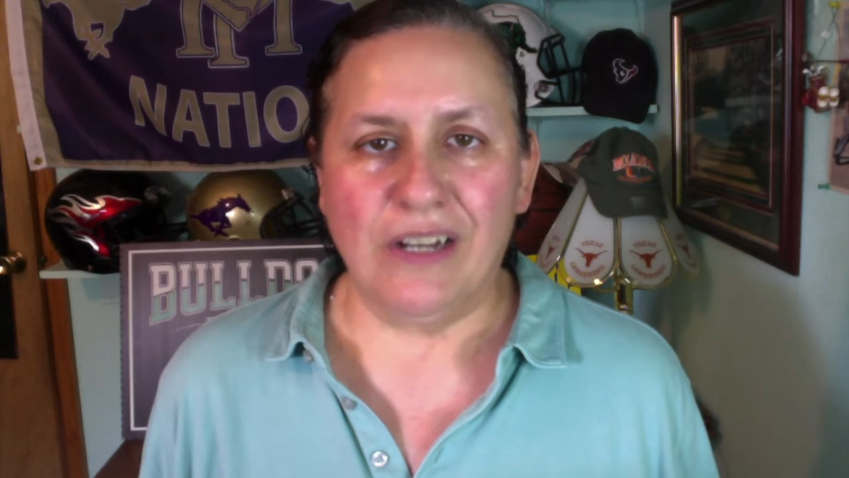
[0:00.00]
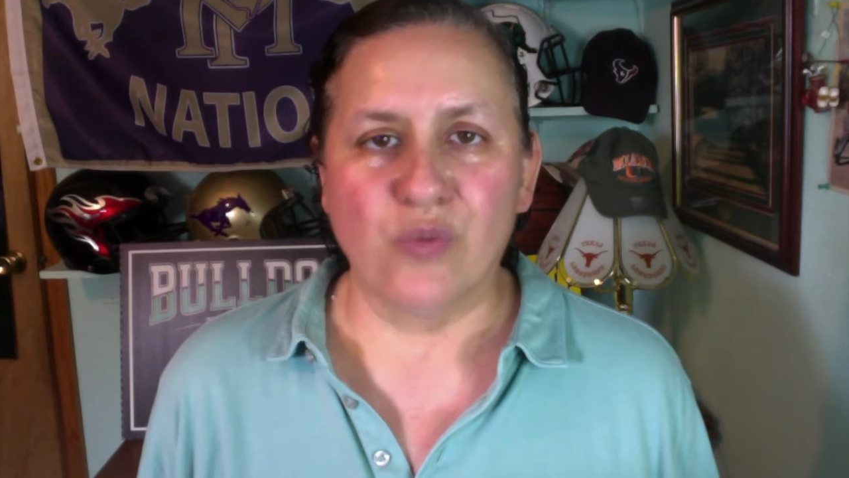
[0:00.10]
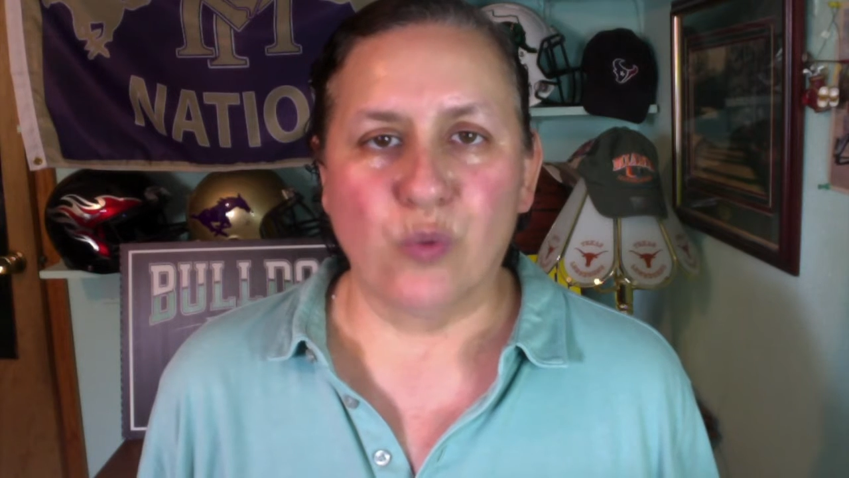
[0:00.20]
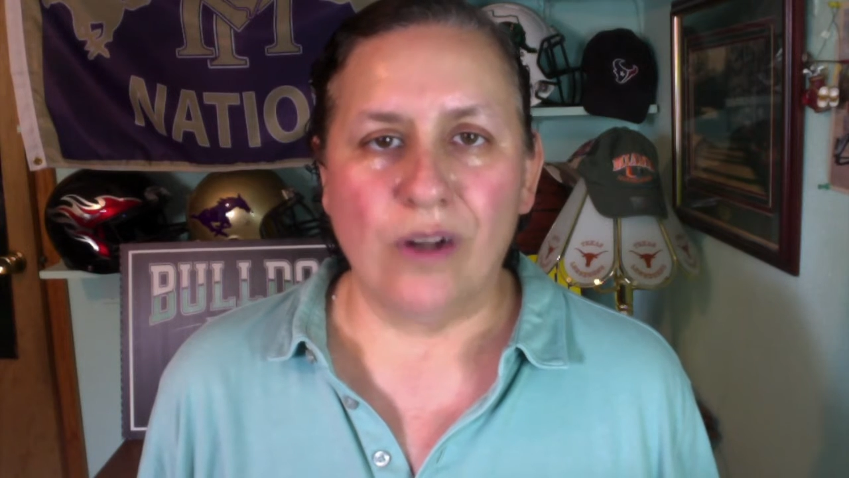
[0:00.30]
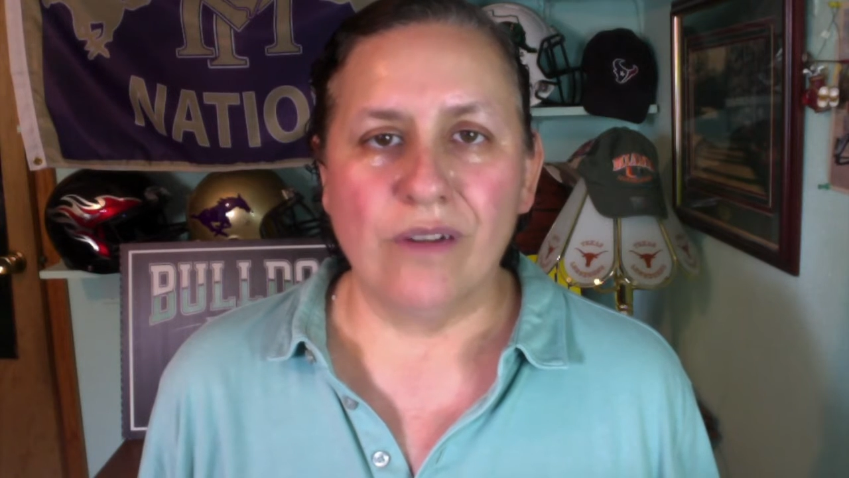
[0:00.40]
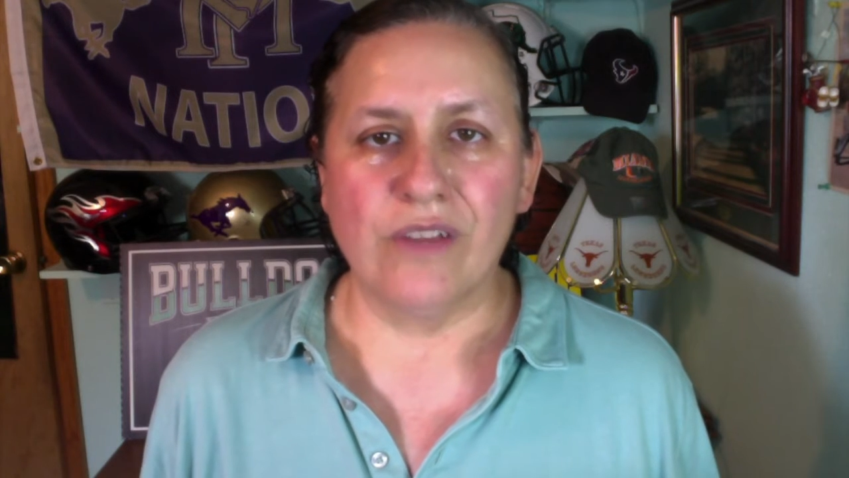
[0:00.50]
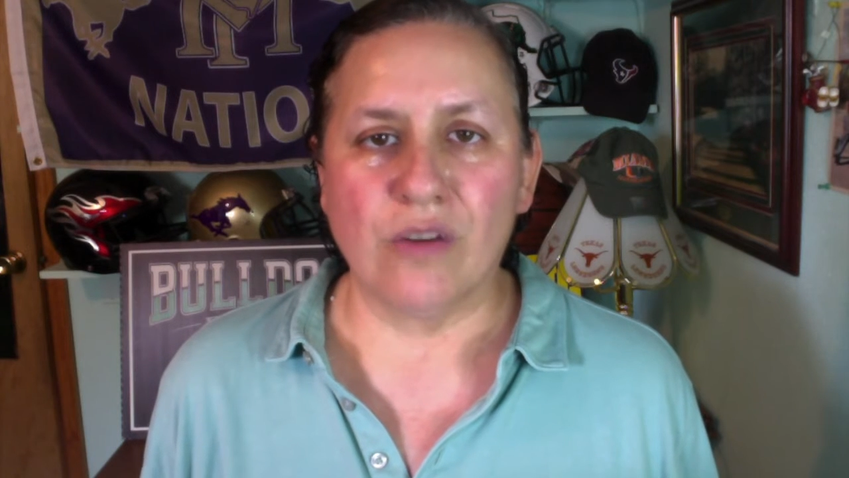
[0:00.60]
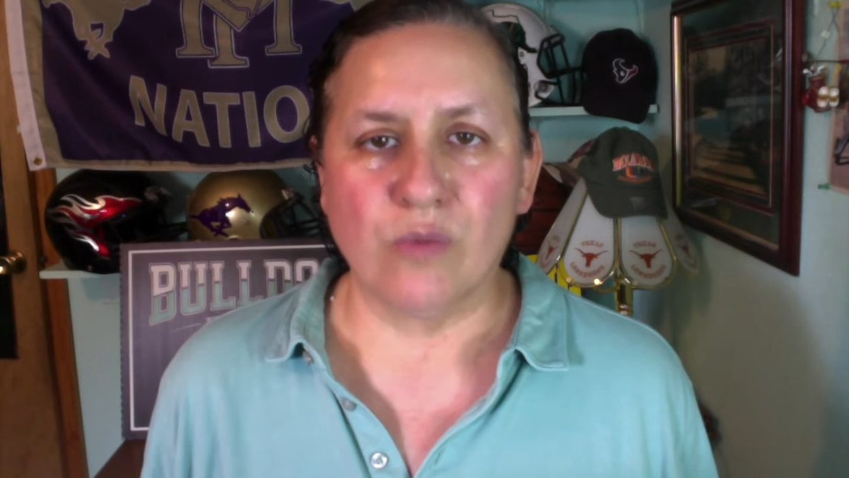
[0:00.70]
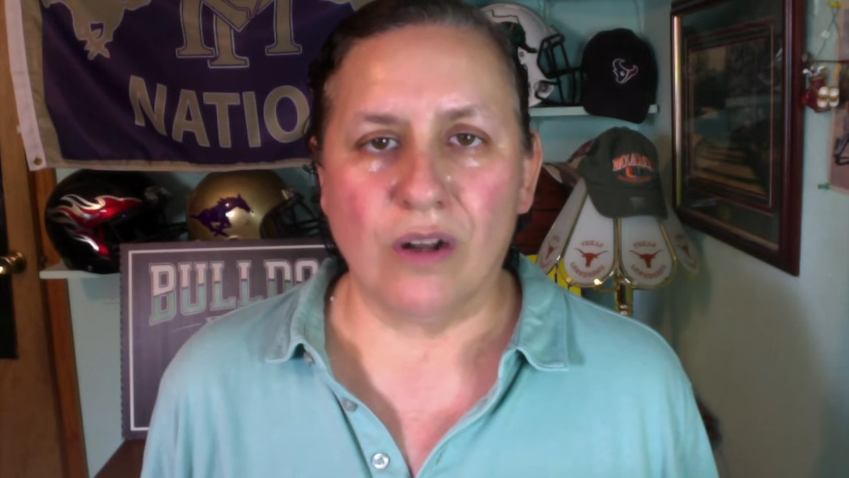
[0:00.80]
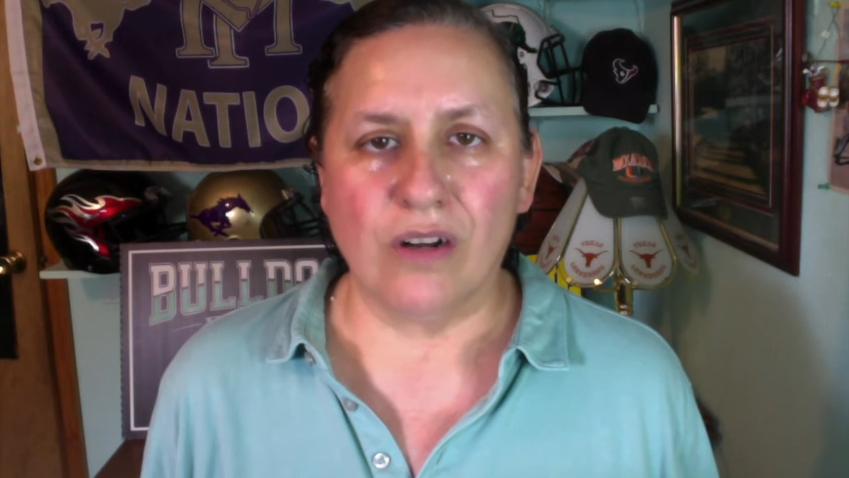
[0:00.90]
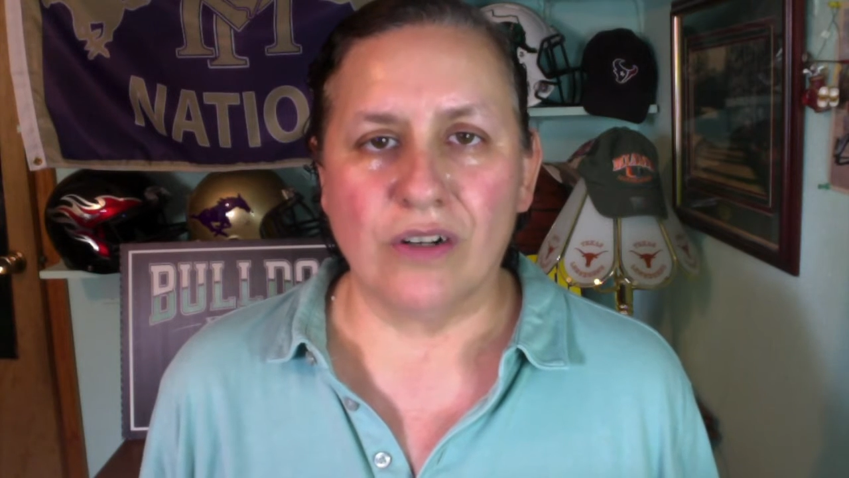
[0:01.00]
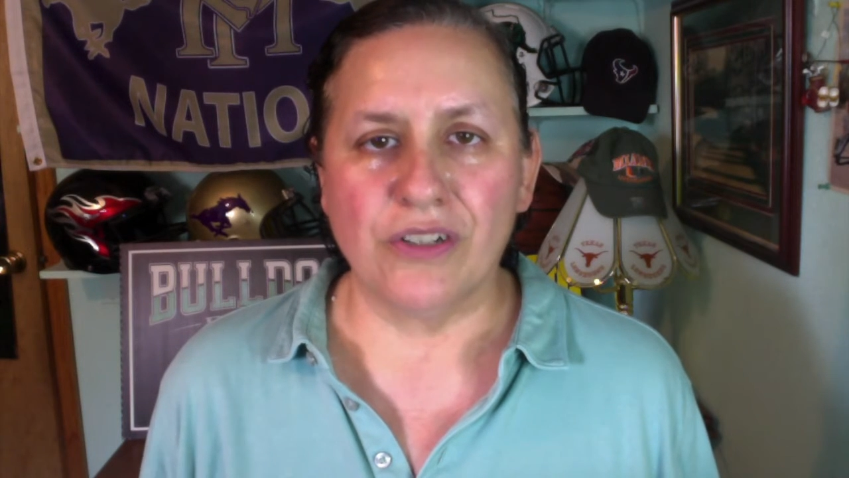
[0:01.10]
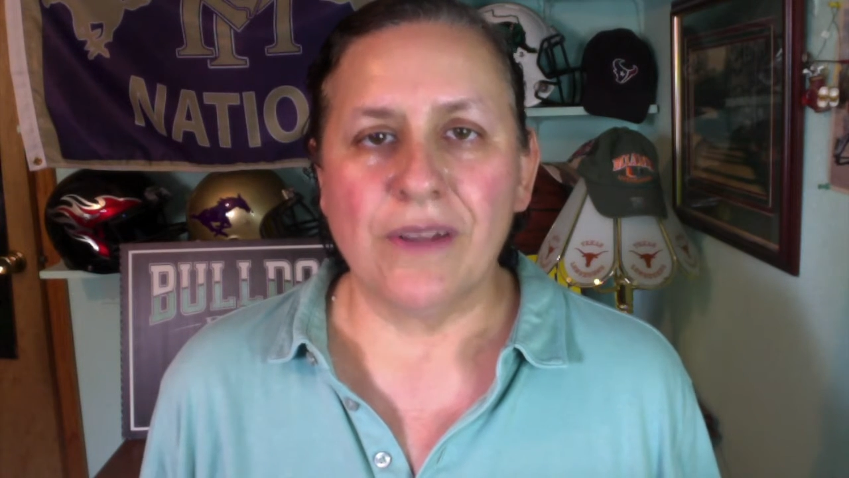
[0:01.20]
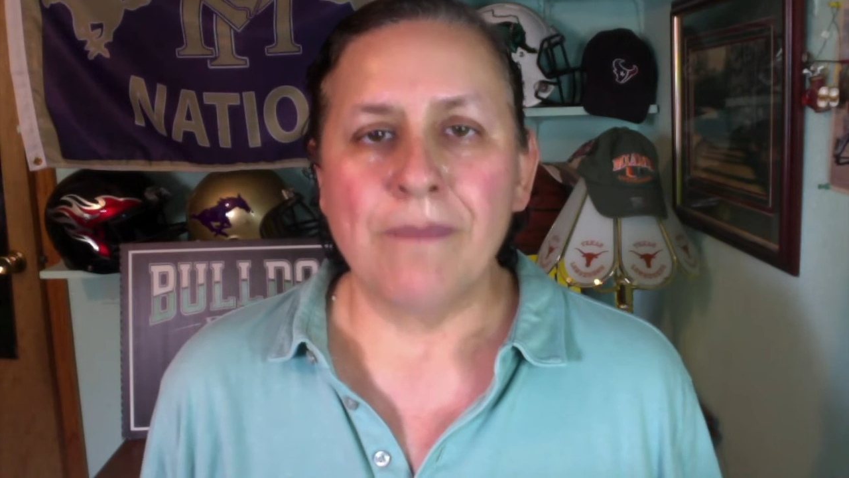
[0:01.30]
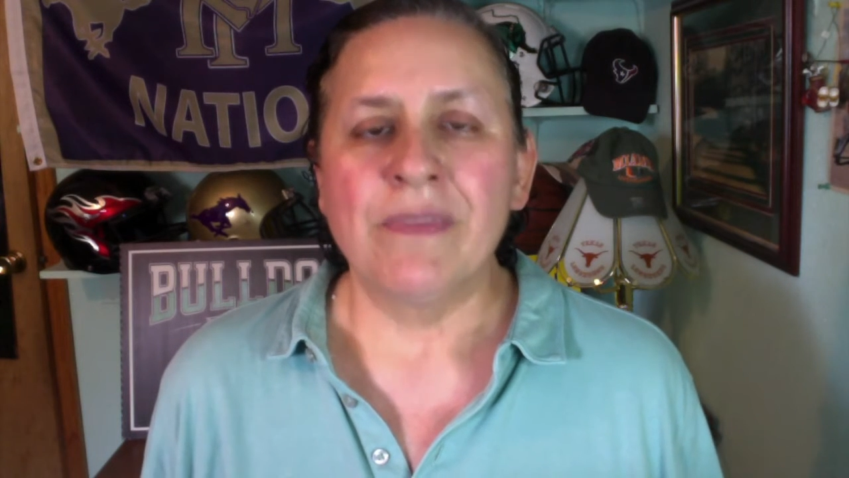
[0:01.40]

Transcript: one of their runners